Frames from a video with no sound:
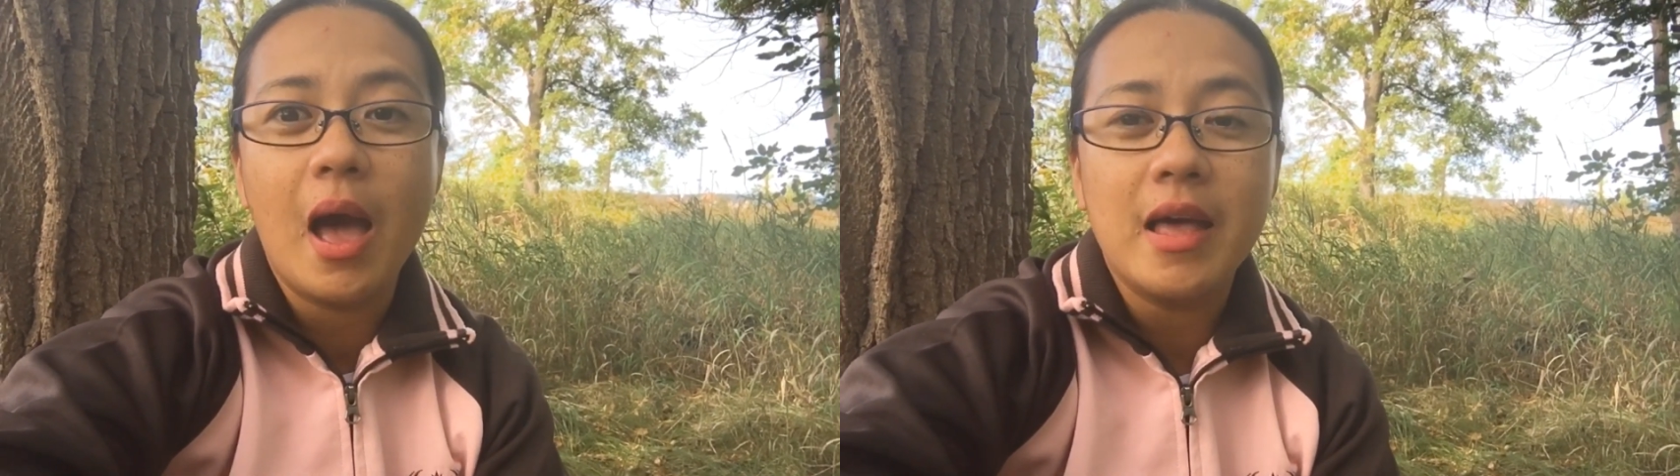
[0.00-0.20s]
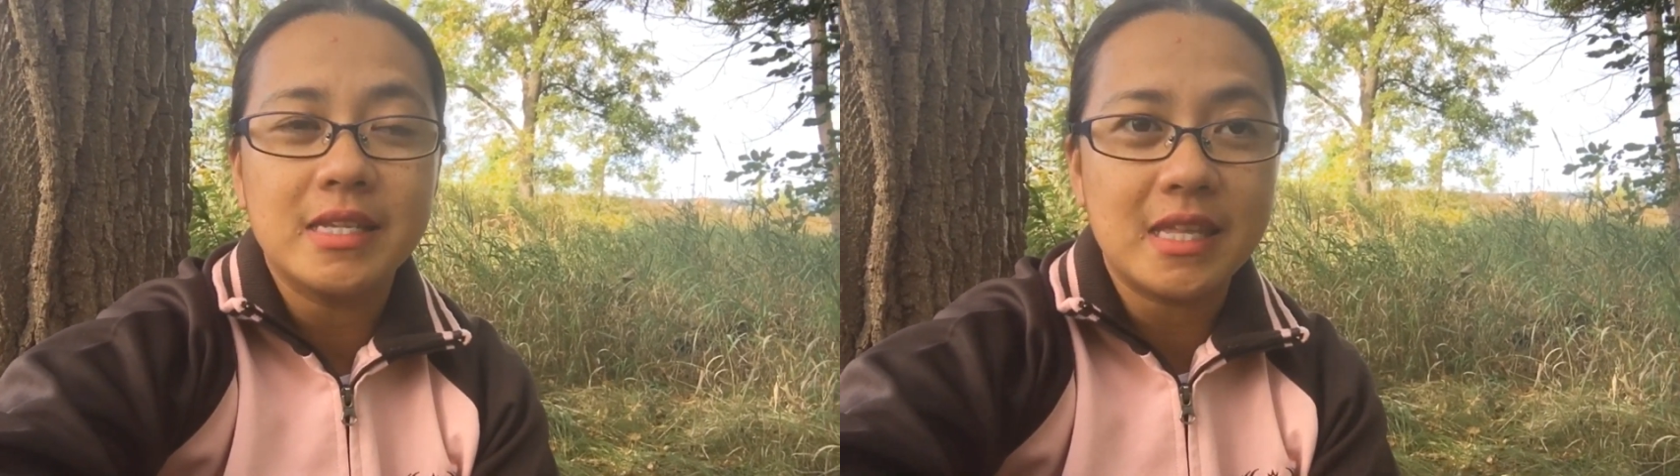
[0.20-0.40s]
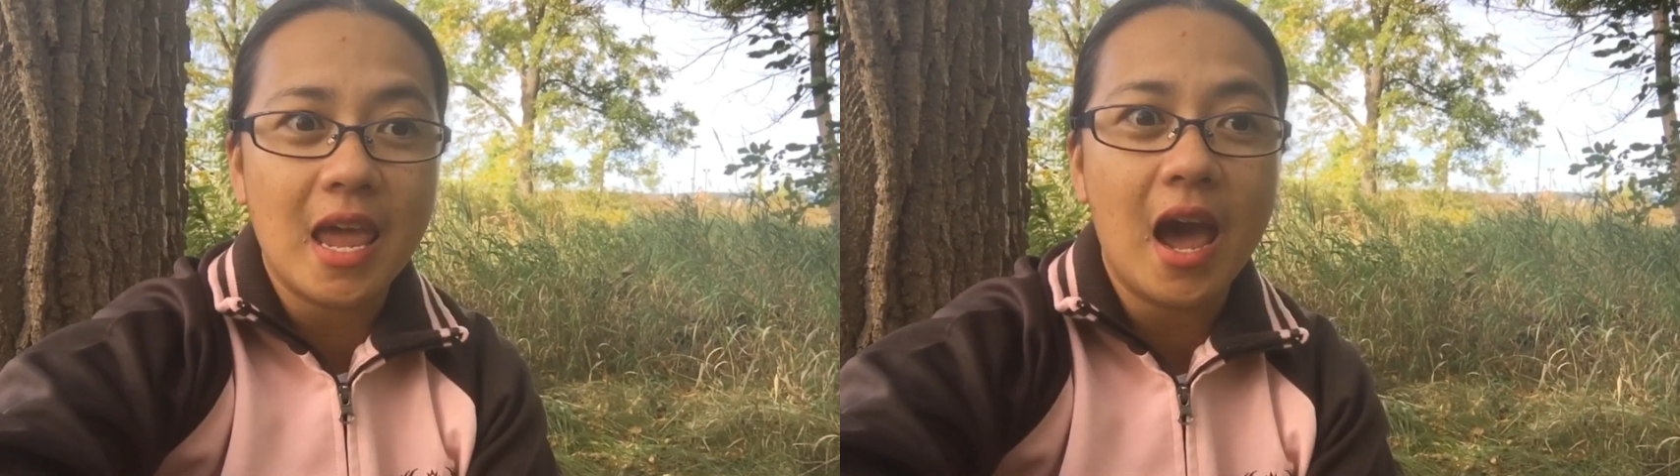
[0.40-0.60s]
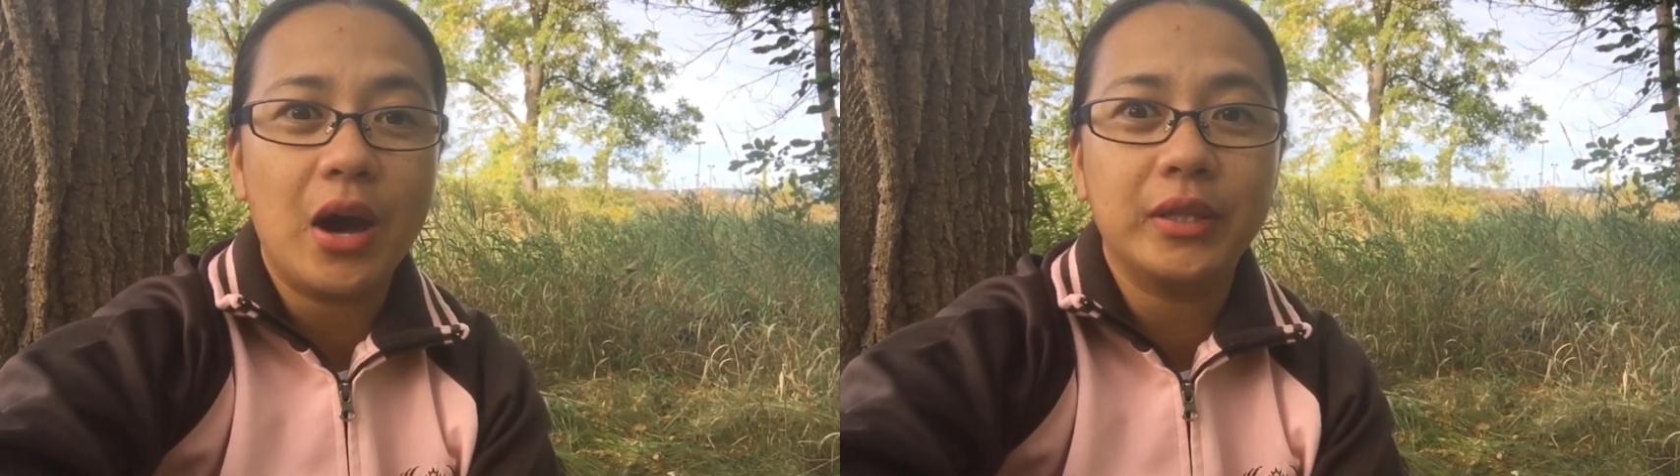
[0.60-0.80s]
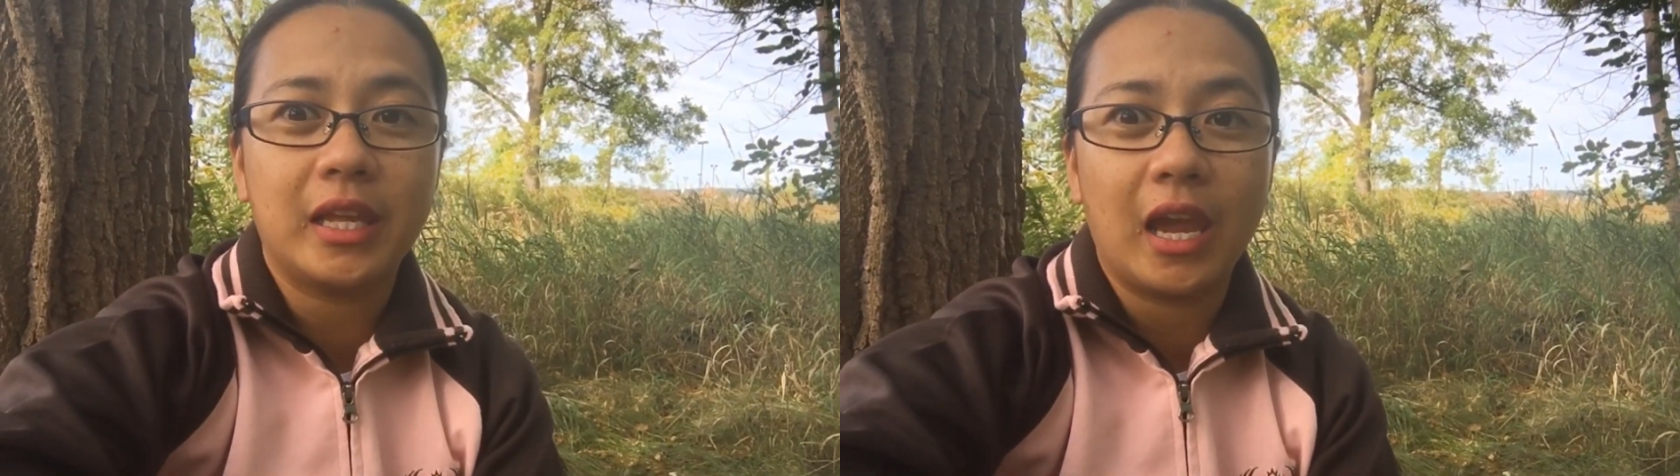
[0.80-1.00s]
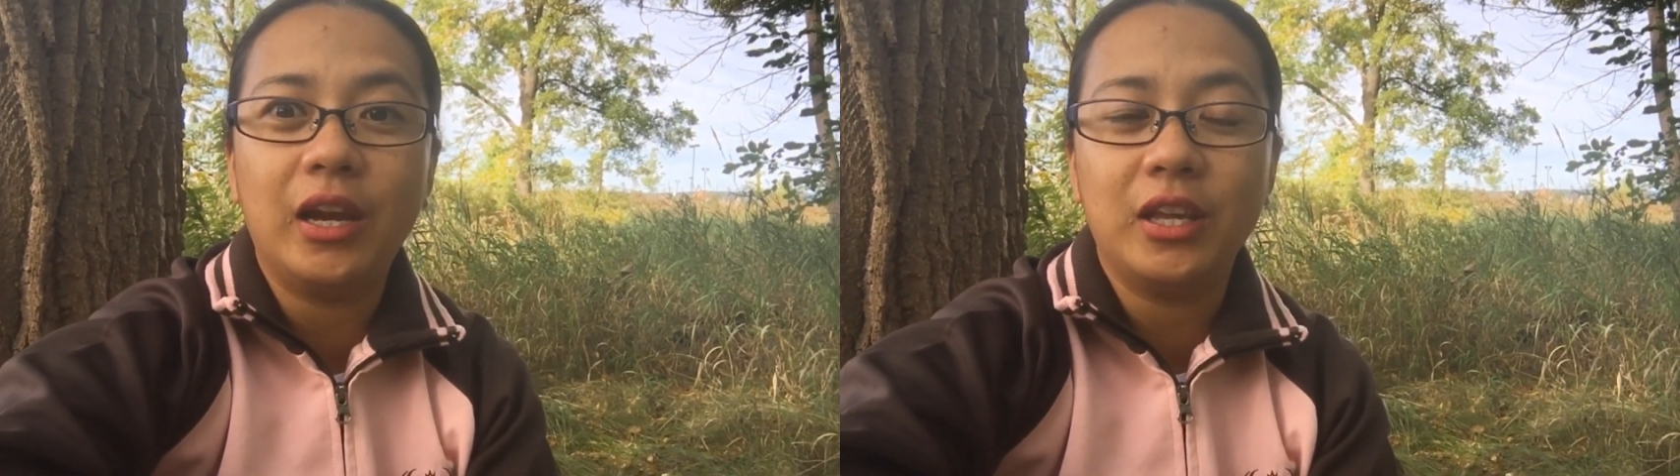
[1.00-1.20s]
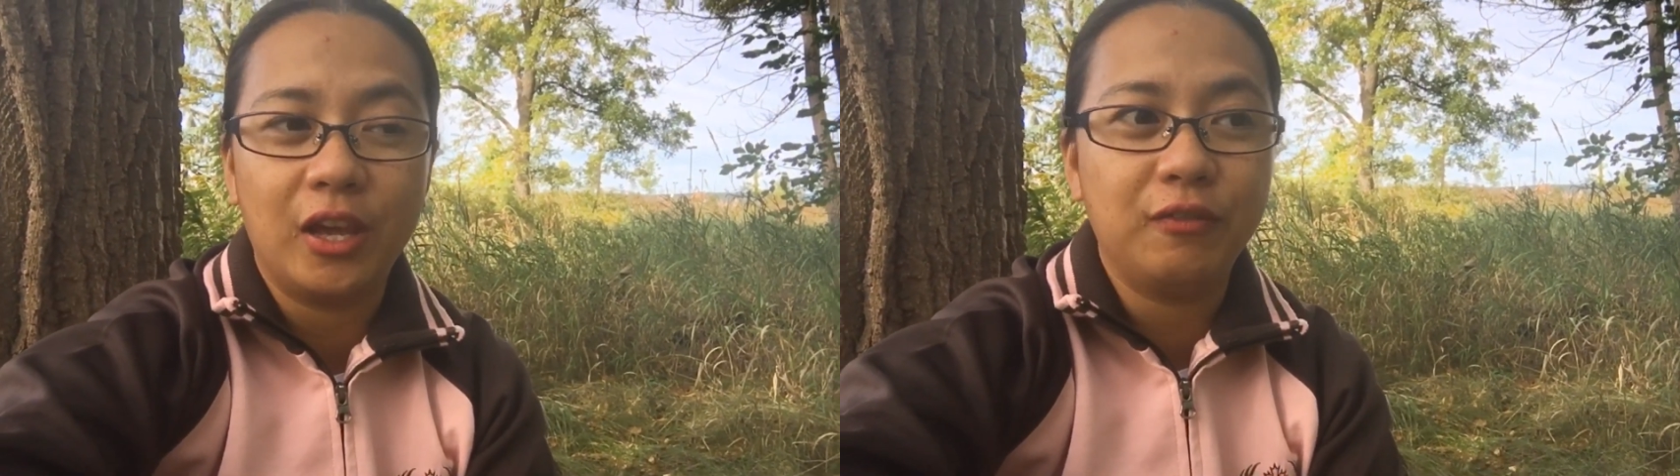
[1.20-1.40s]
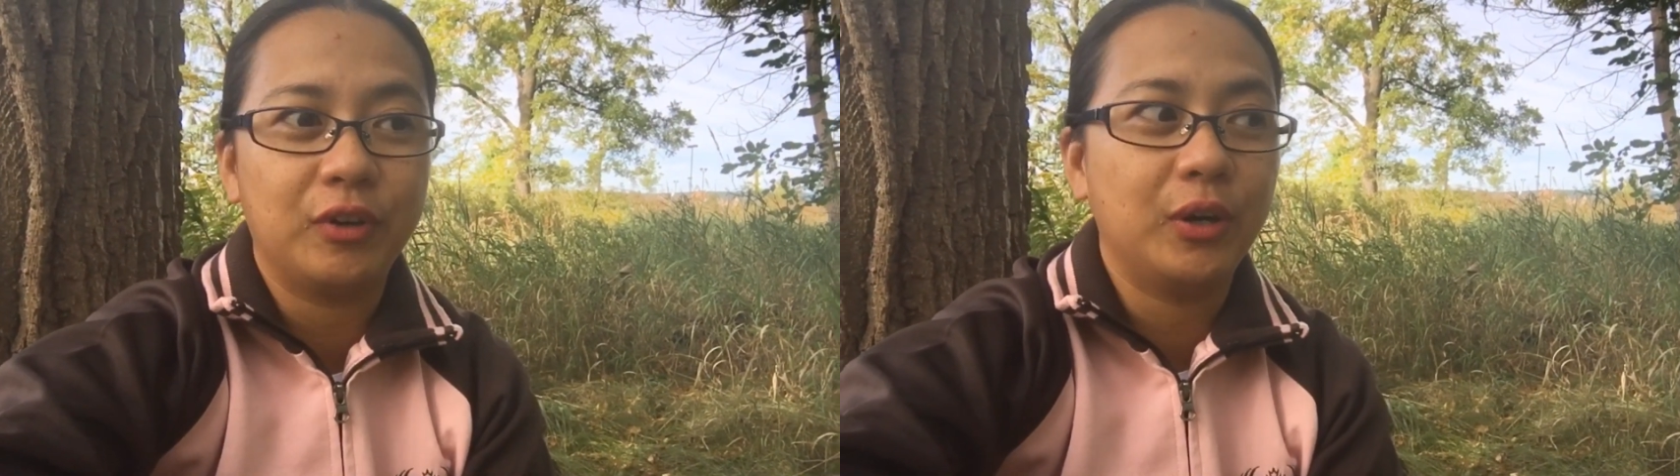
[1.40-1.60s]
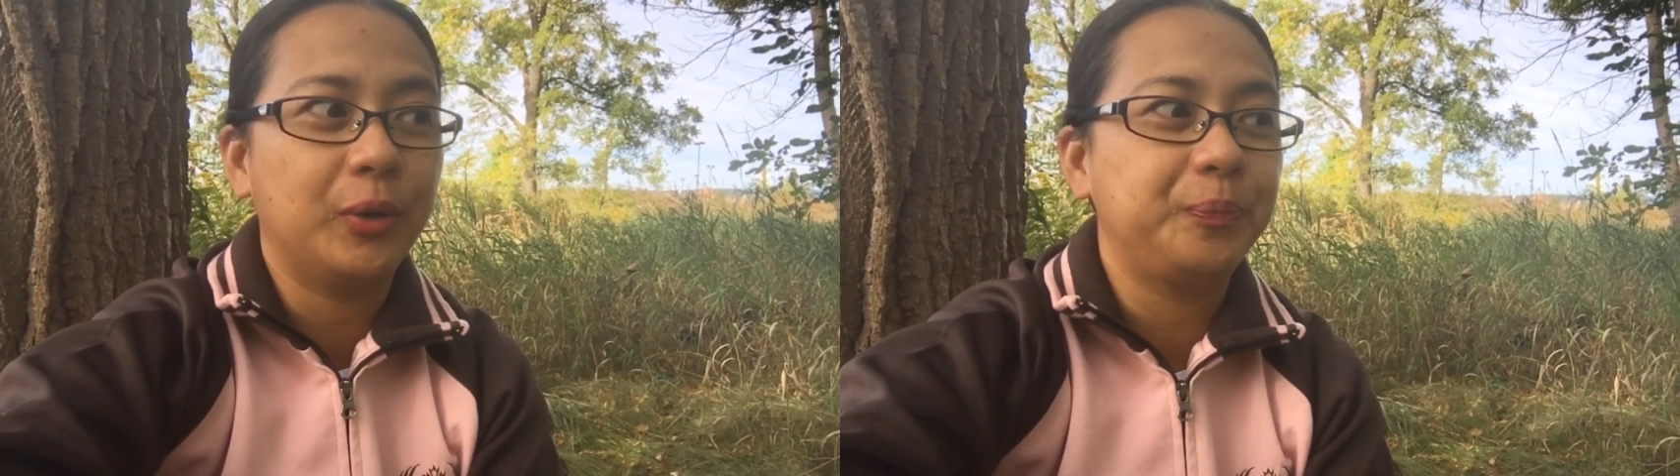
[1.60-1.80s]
stay out caregiver.